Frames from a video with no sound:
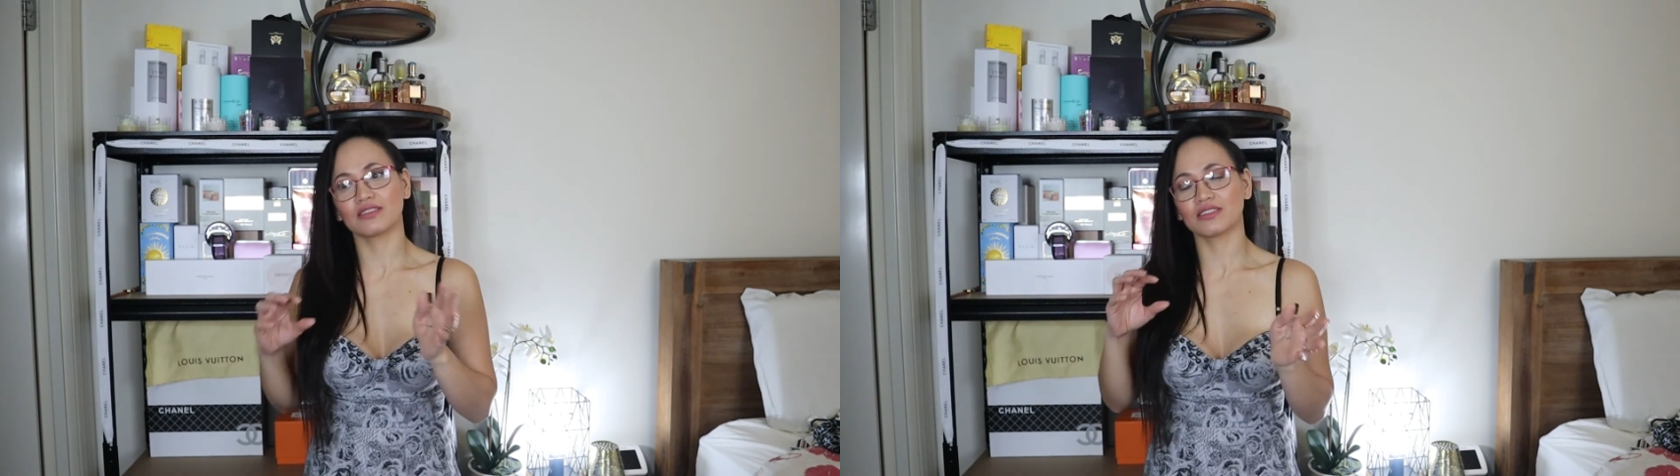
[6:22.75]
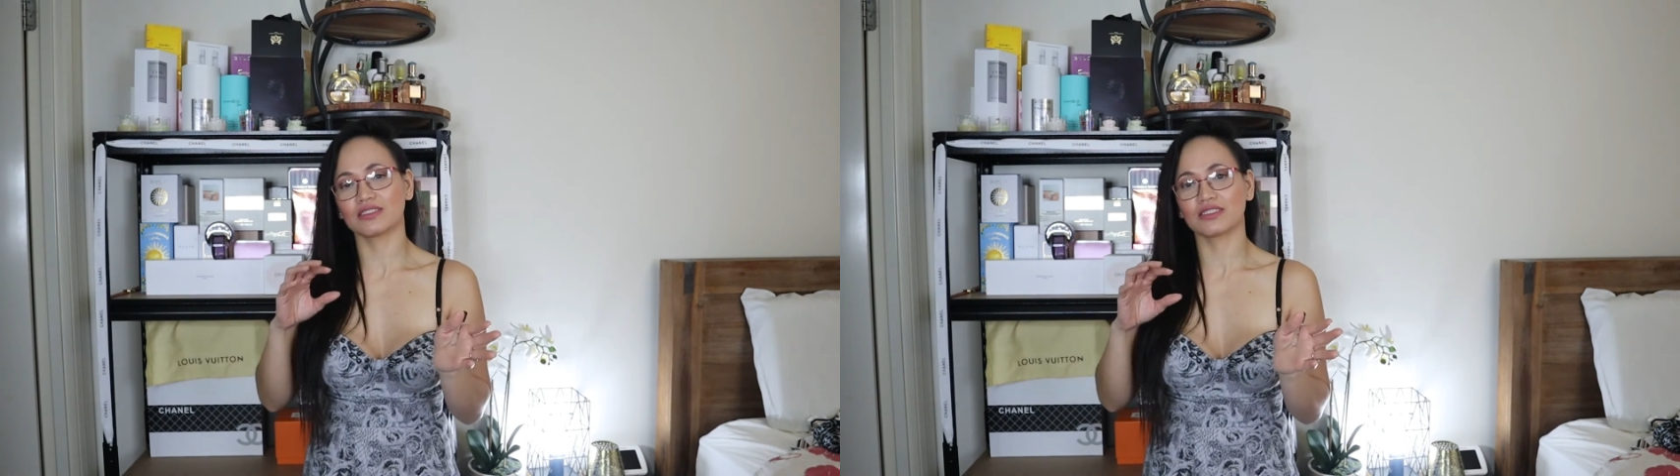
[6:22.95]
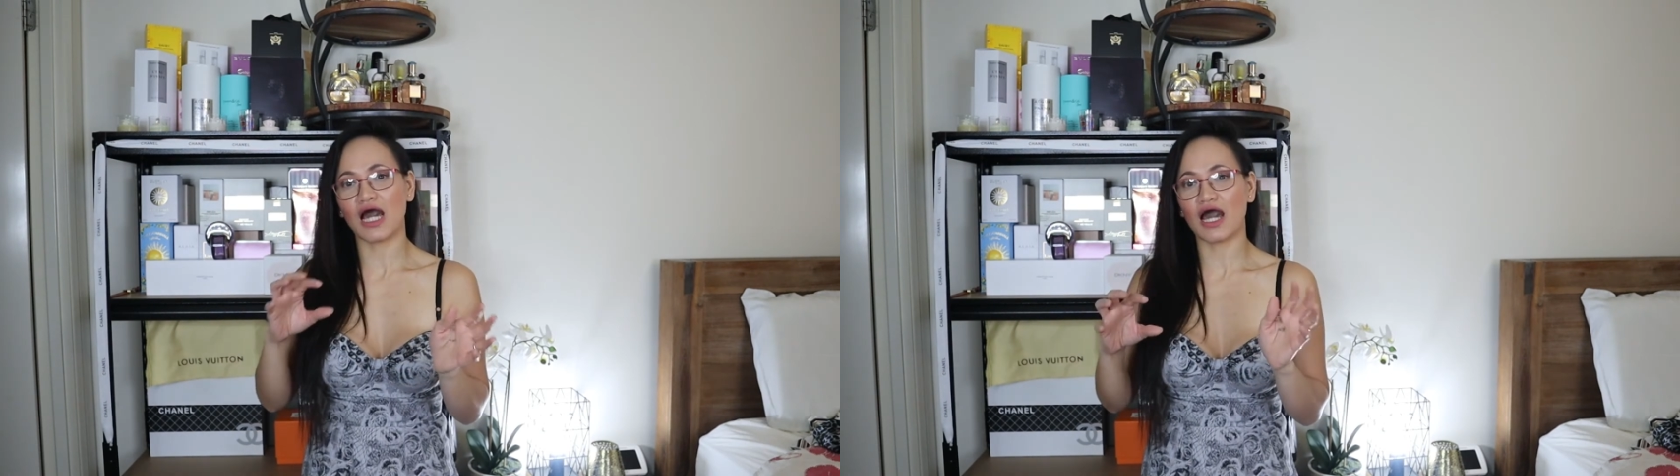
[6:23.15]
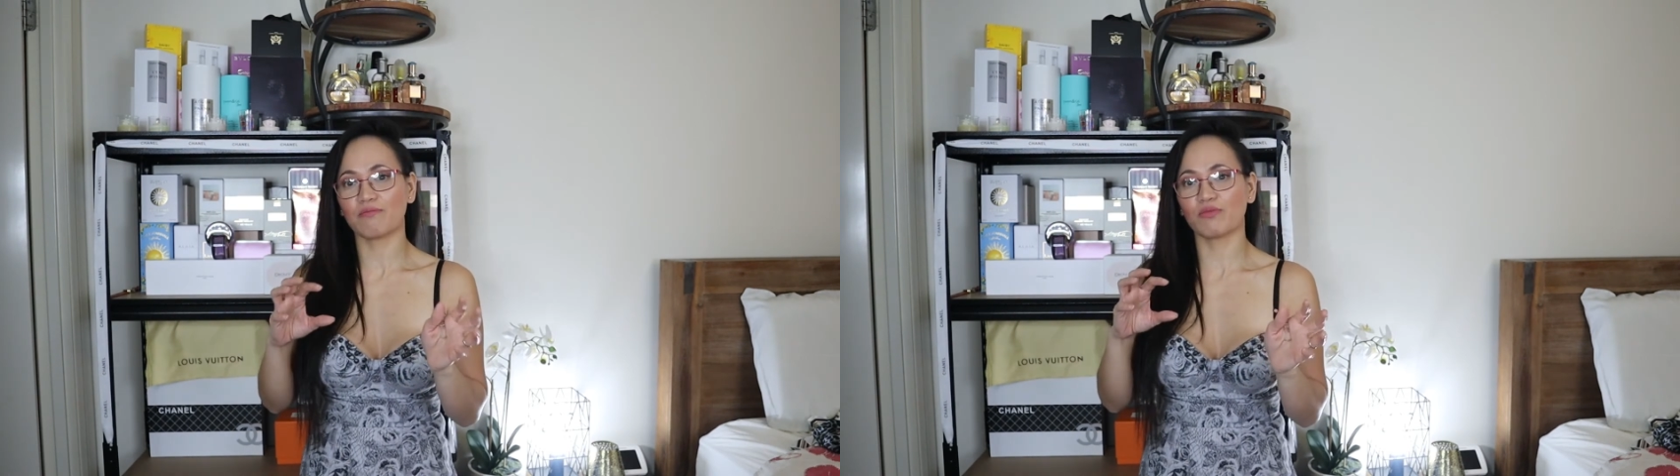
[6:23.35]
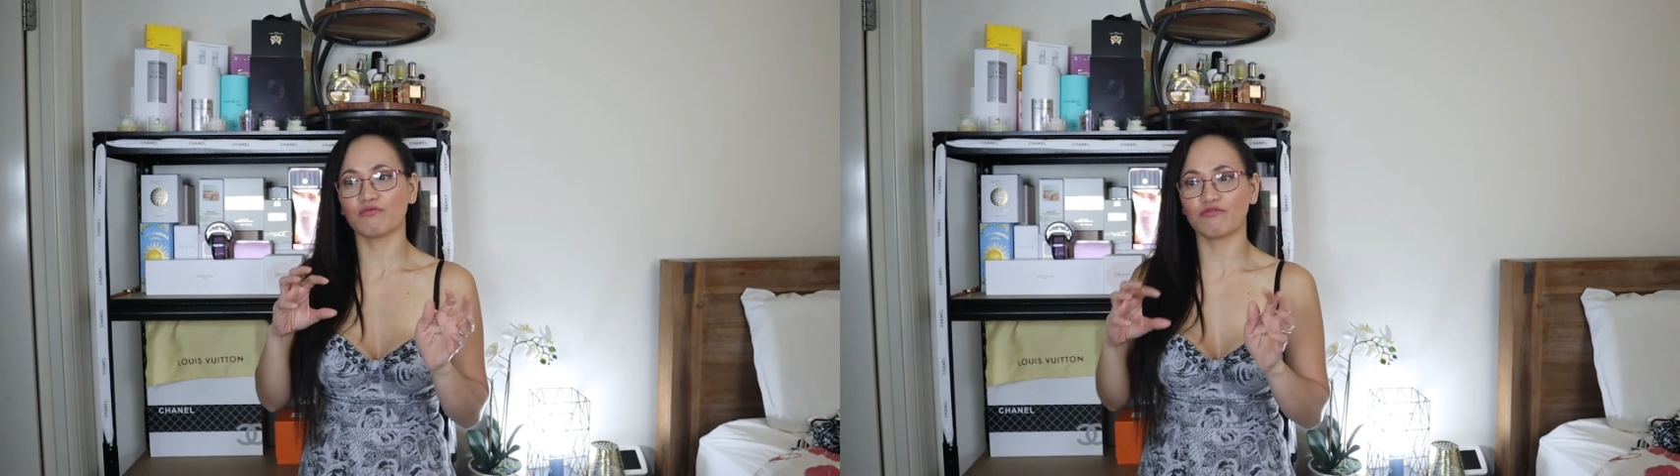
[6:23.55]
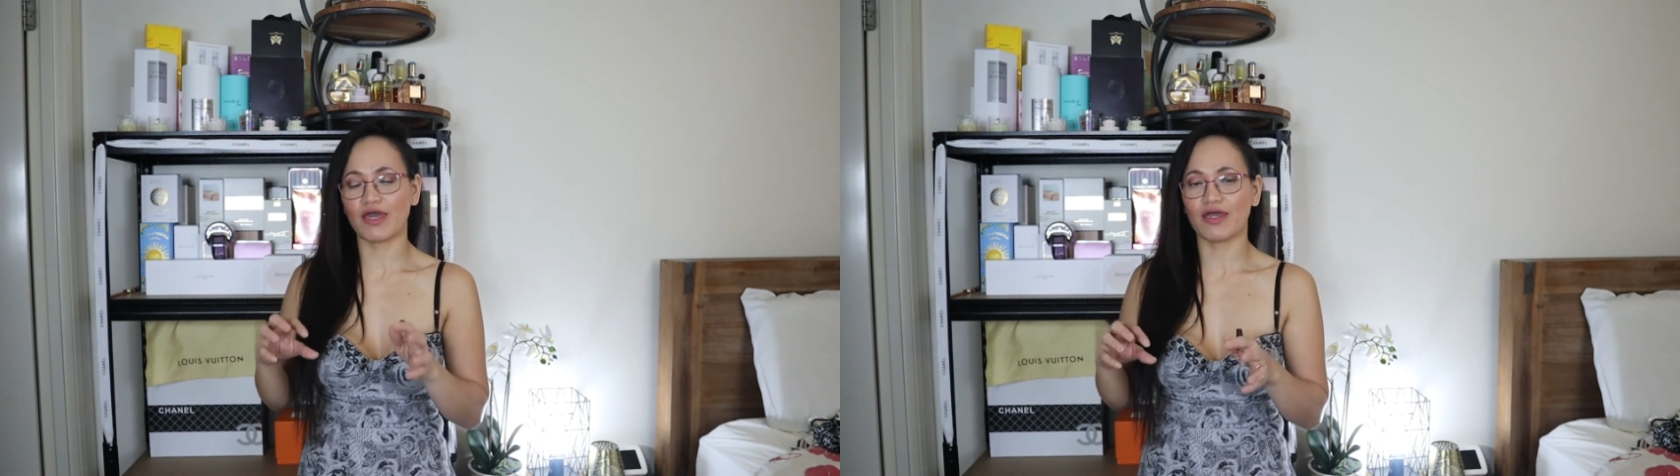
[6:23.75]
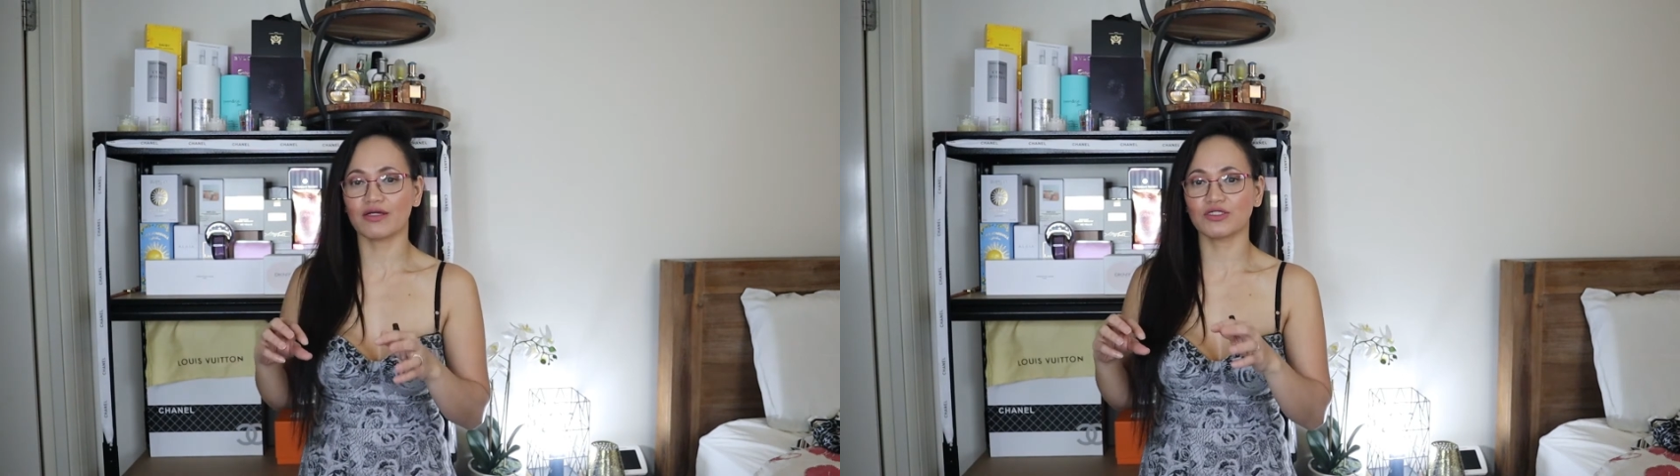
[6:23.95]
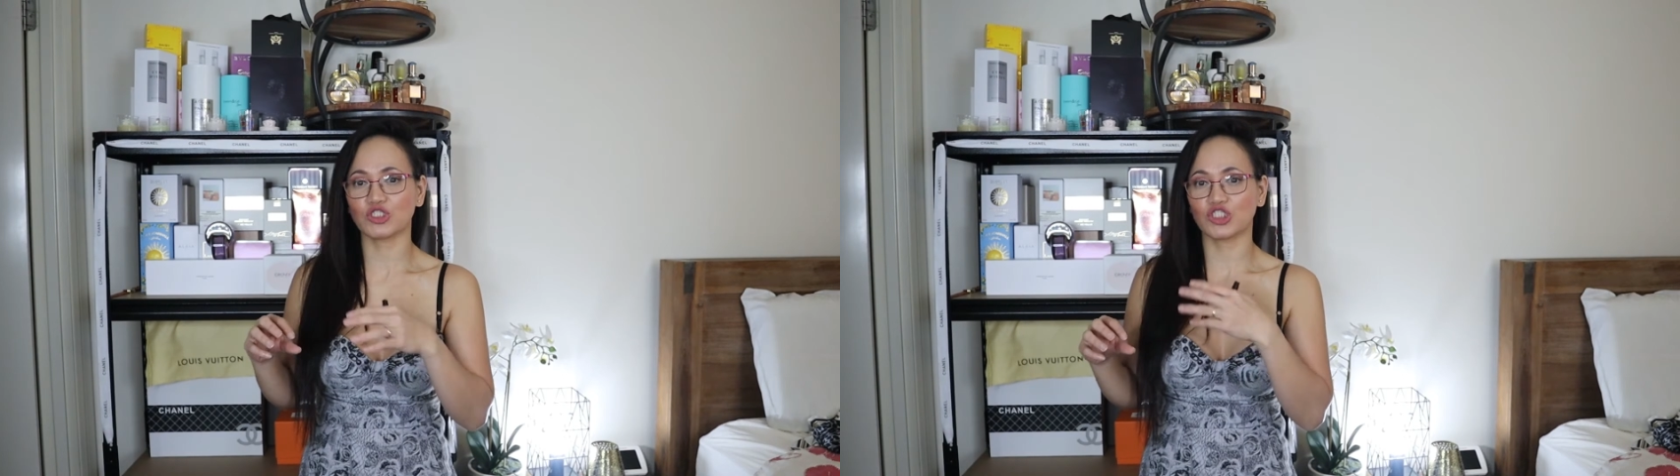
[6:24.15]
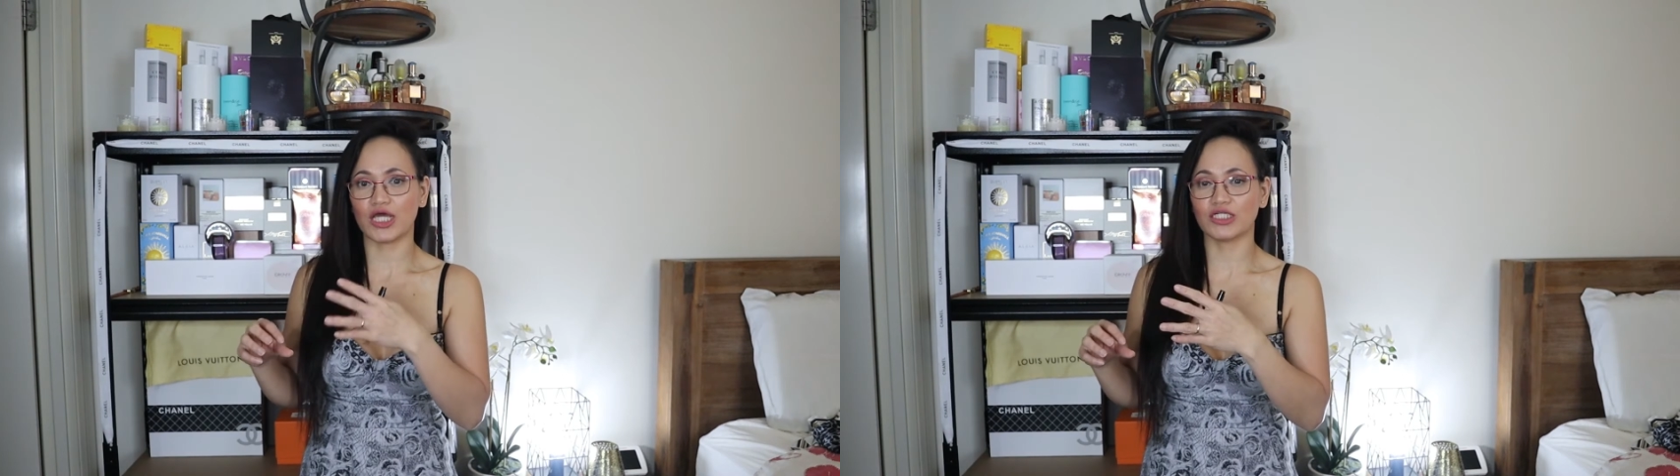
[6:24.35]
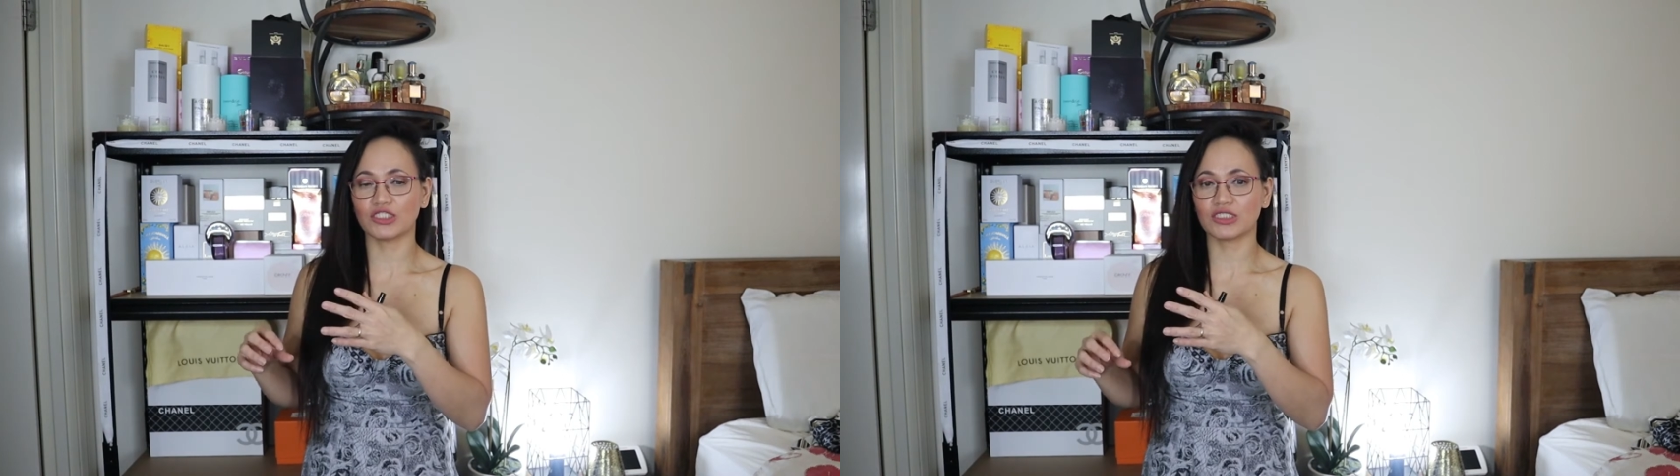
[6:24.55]
the type of air
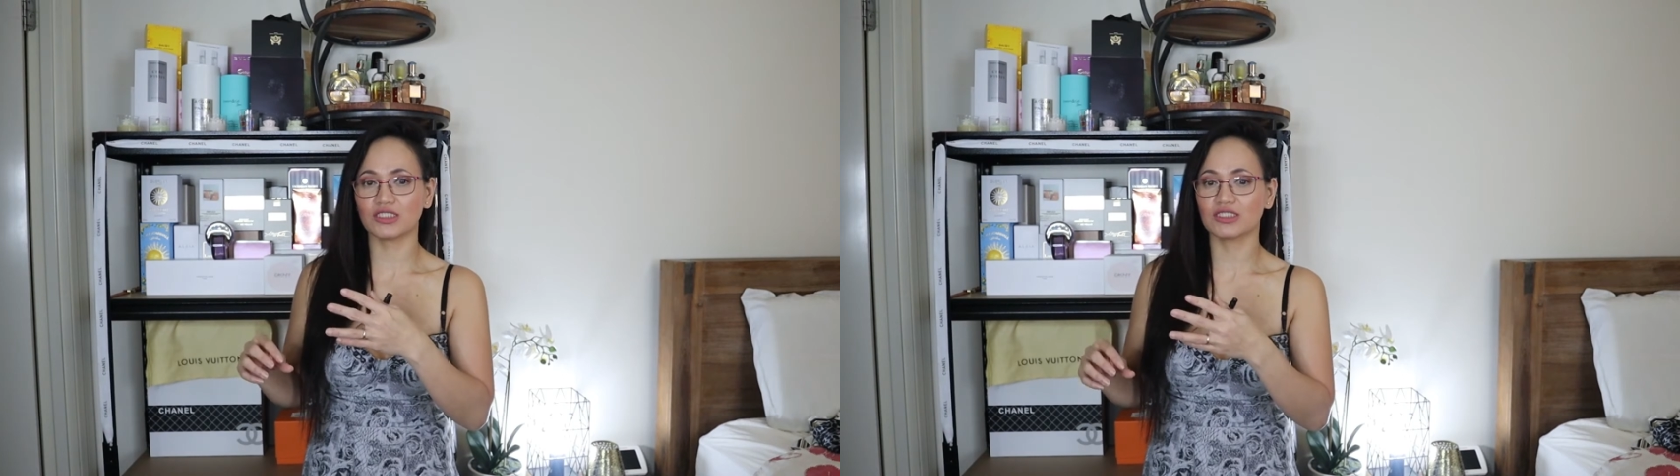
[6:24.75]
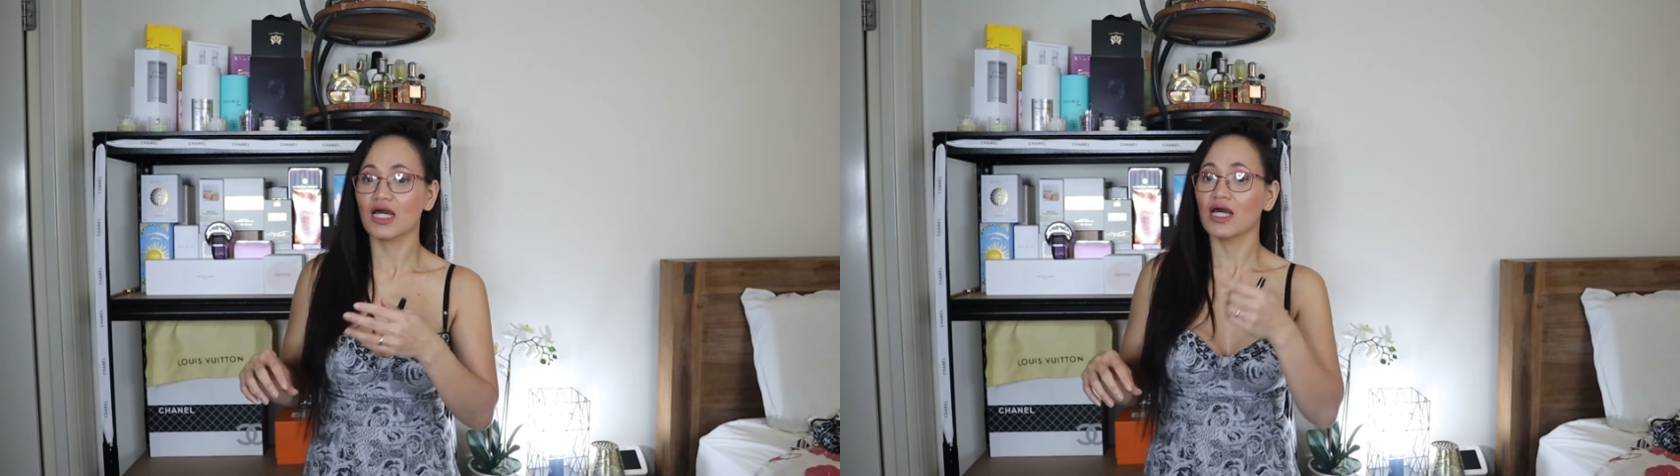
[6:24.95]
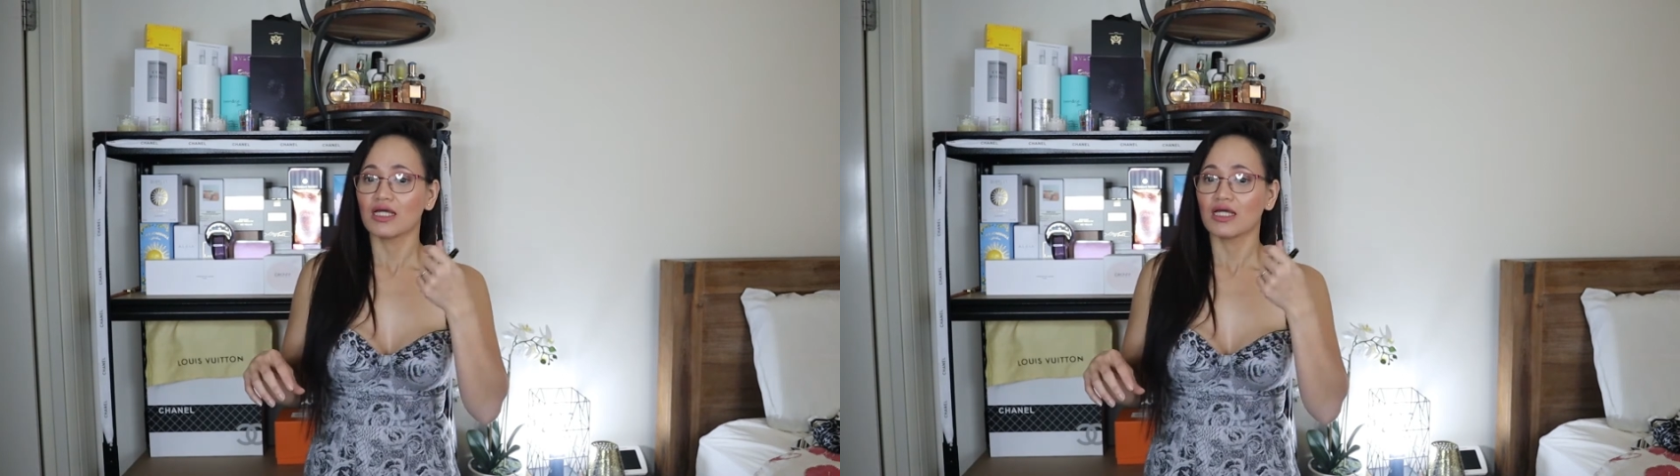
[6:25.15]
changes.